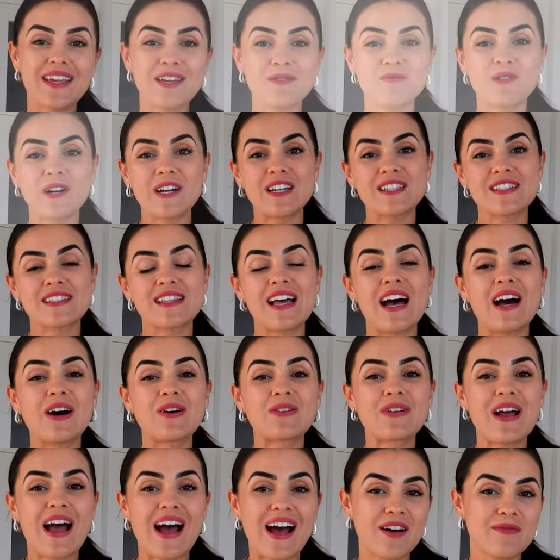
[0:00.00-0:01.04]
He breaks
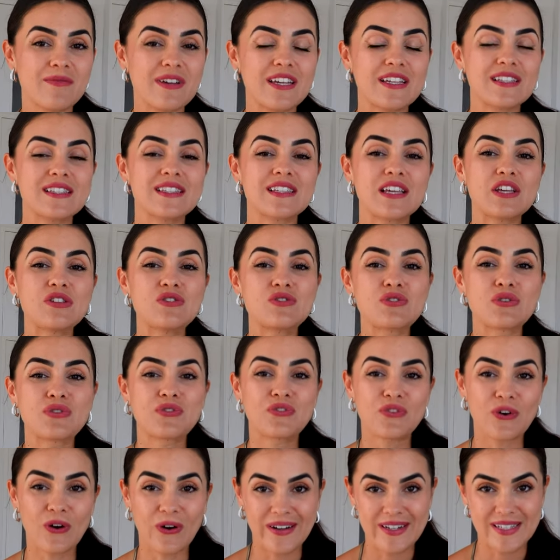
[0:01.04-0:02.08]
down habits into
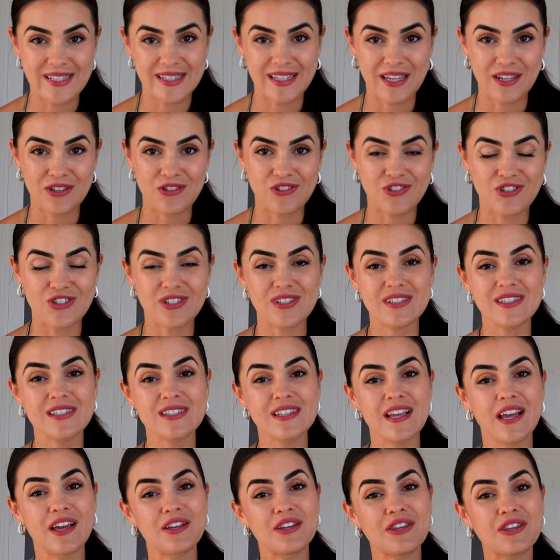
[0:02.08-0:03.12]
four
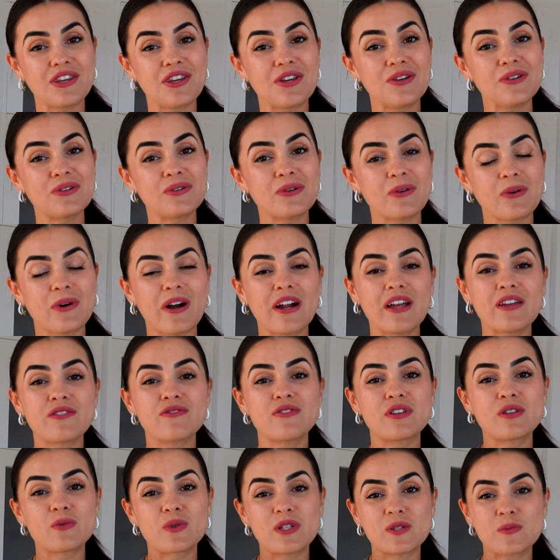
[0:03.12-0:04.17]
stages: cue,
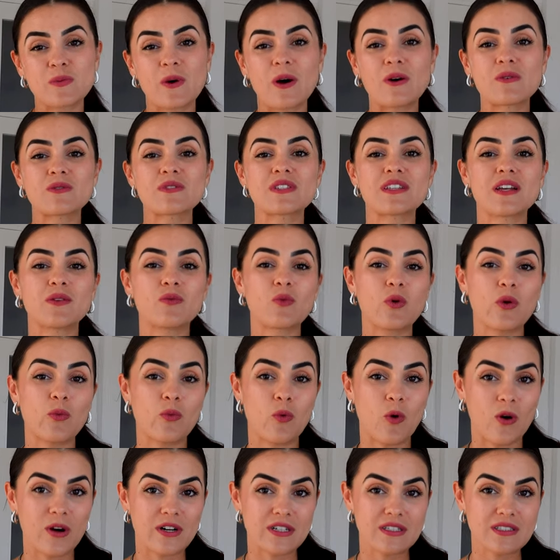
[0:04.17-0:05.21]
craving, response, and
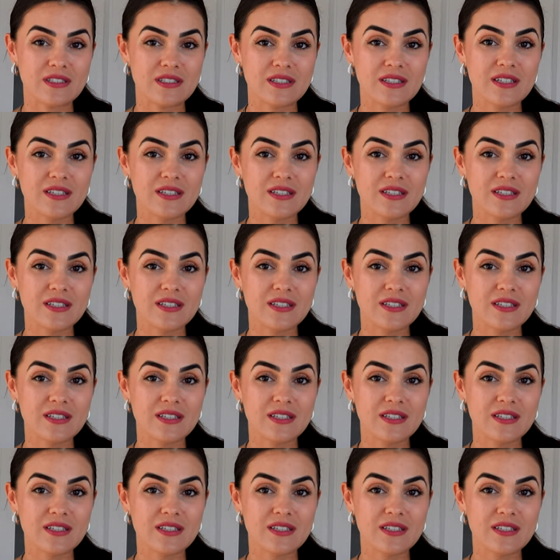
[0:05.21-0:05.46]
reward.